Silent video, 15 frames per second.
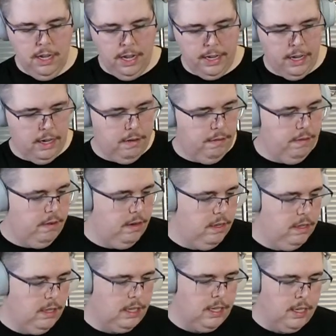I got
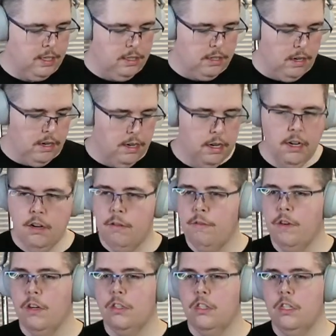the Kickstarter
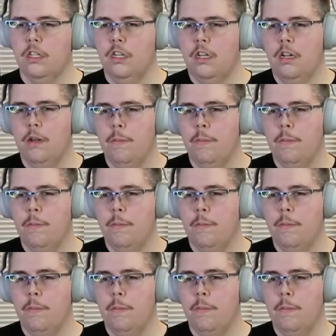version.